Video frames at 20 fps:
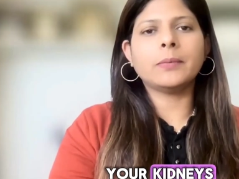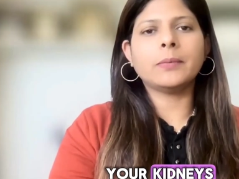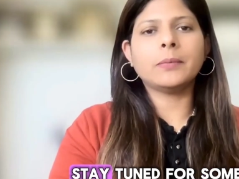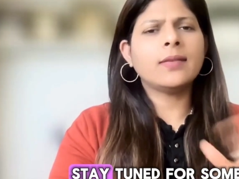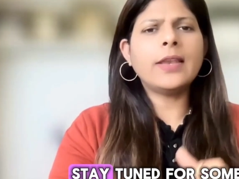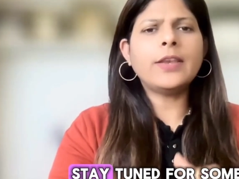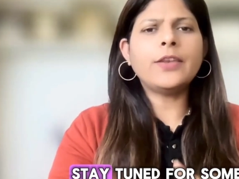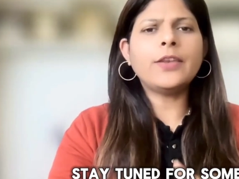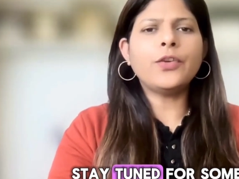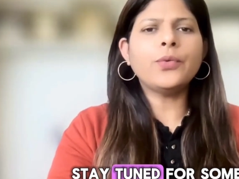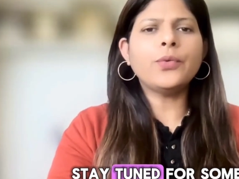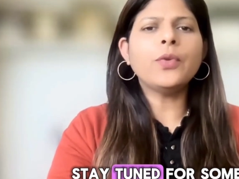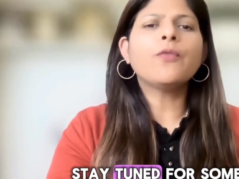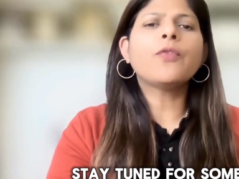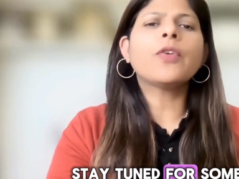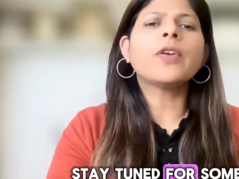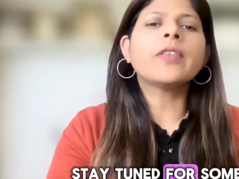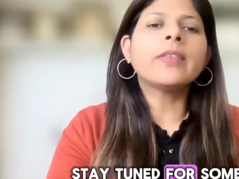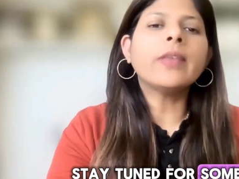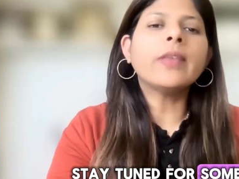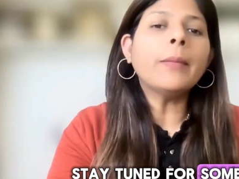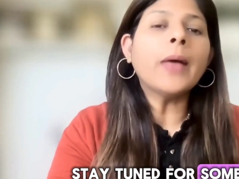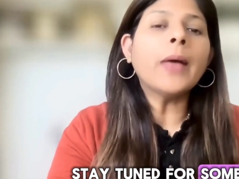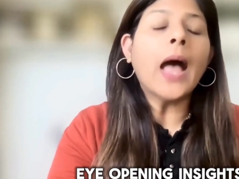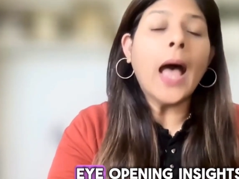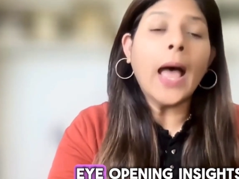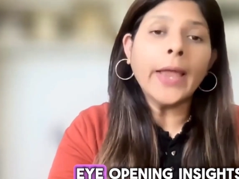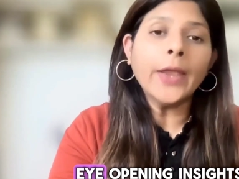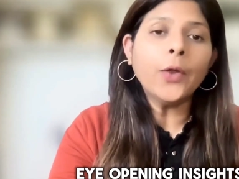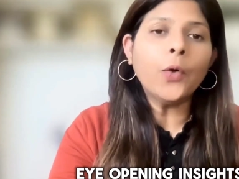Stay tuned for some
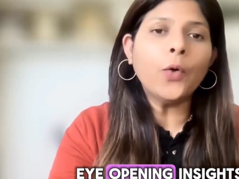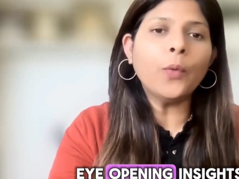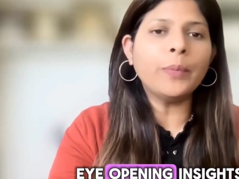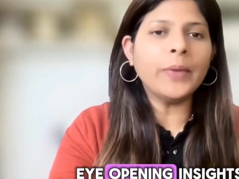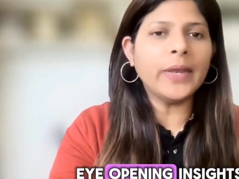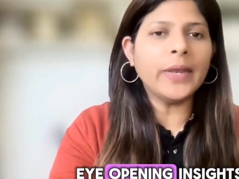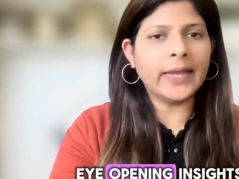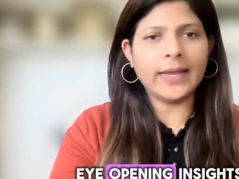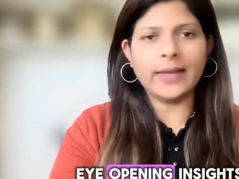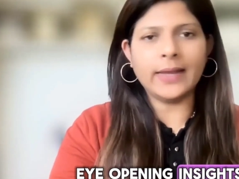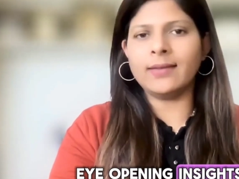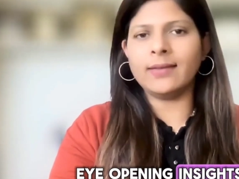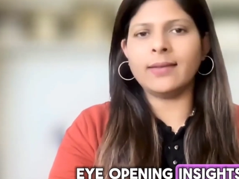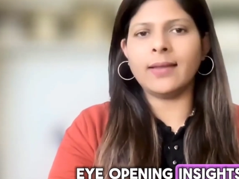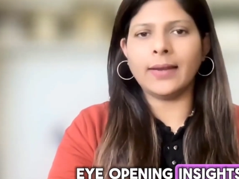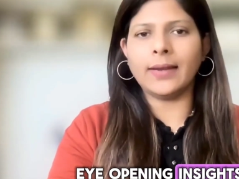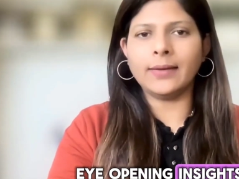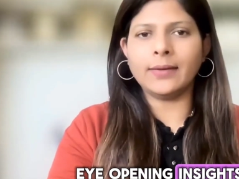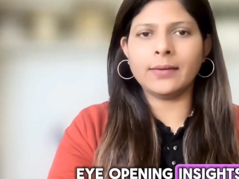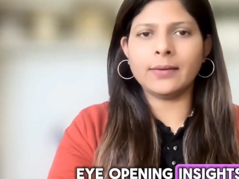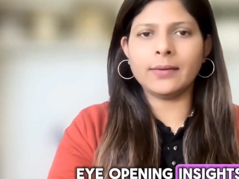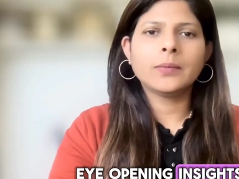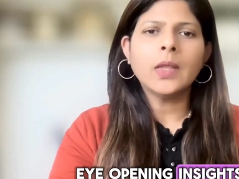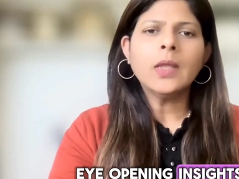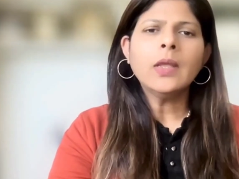eye opening insights.